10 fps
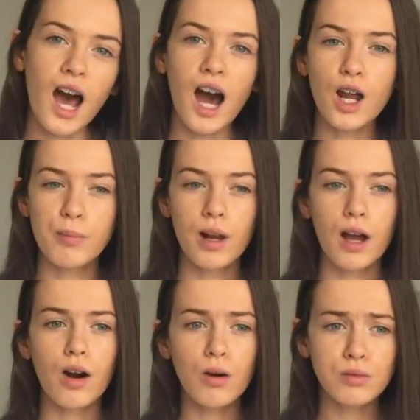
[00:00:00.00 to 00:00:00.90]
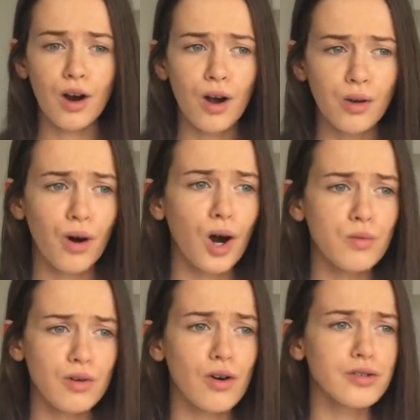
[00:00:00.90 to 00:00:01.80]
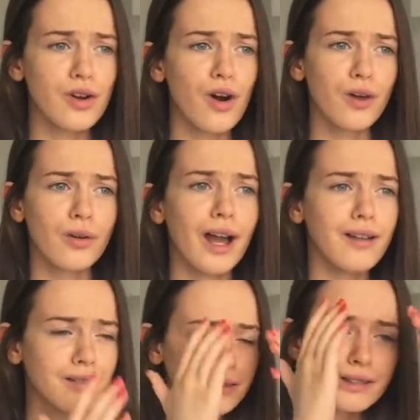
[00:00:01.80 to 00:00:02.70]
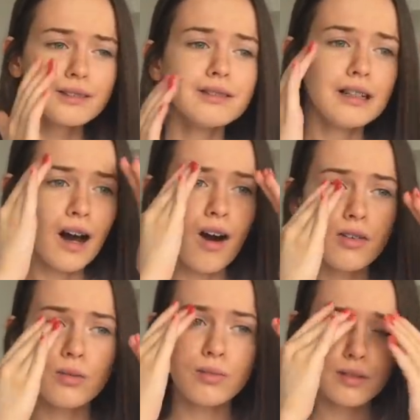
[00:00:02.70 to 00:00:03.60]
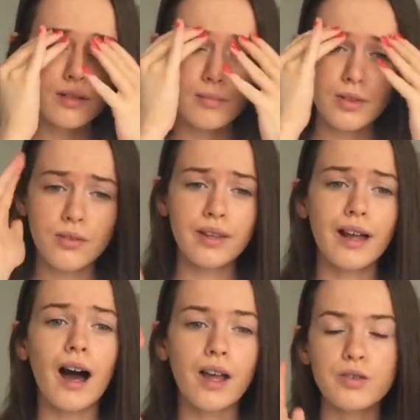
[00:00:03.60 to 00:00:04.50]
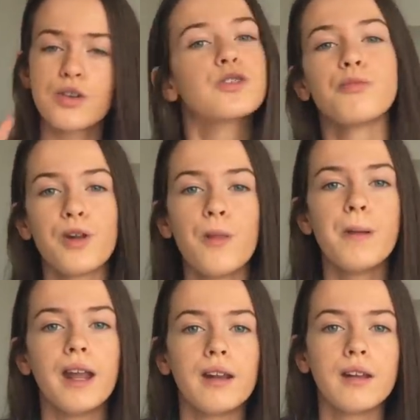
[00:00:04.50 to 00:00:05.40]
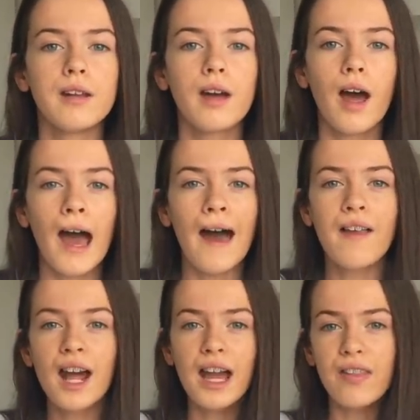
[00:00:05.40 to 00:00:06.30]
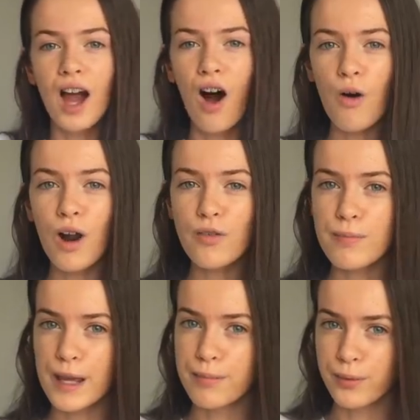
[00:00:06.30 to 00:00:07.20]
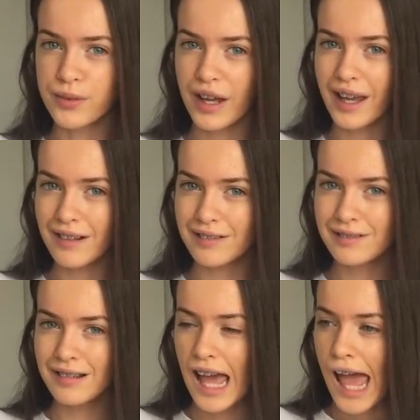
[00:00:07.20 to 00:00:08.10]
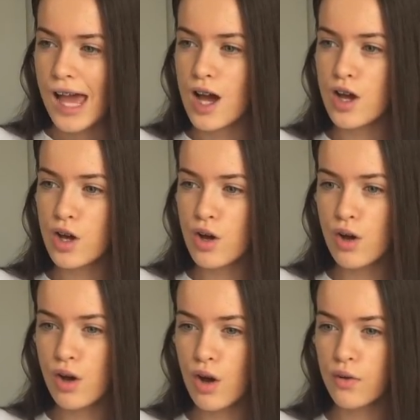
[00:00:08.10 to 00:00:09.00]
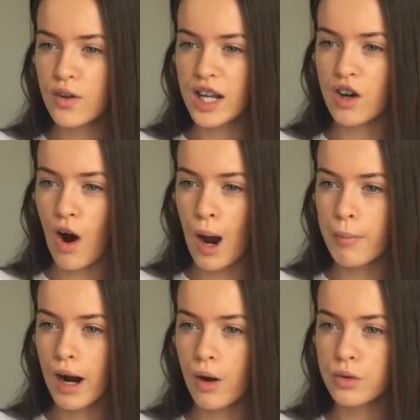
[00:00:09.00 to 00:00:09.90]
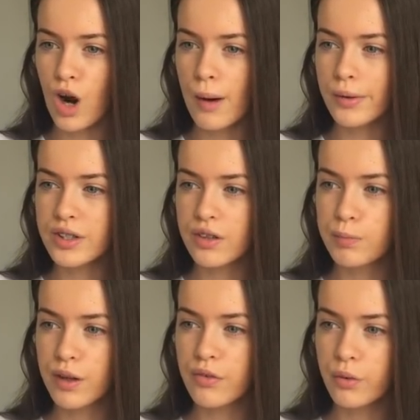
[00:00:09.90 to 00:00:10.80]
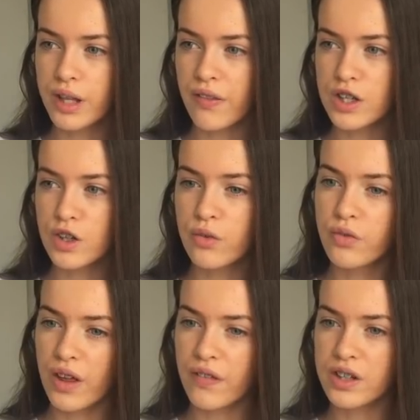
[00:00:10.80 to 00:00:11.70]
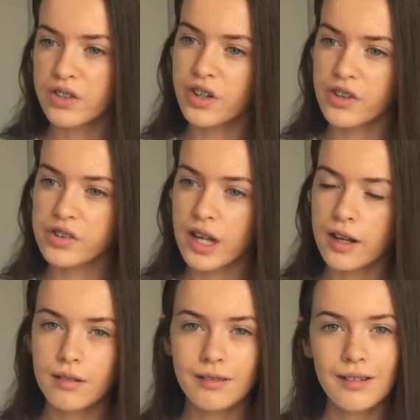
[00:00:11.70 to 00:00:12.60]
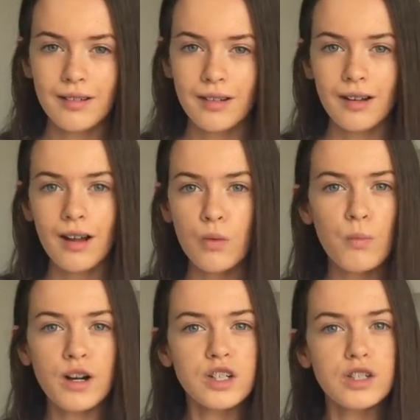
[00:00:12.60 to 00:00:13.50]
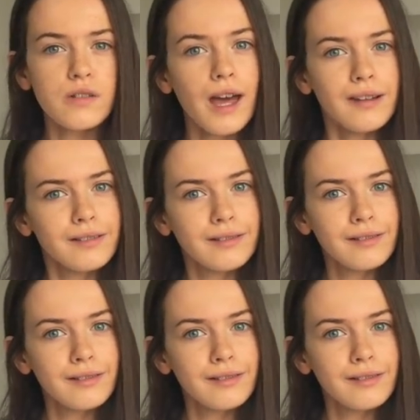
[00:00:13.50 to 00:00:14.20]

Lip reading: And I'll be like, oh no, oh god, no, like, I don't want them to think that, so I stop filling them in. And then I get the whole other people saying, filling your eyebrows need to be filled in, they're too thin, they're disgusting. What am I going to do then?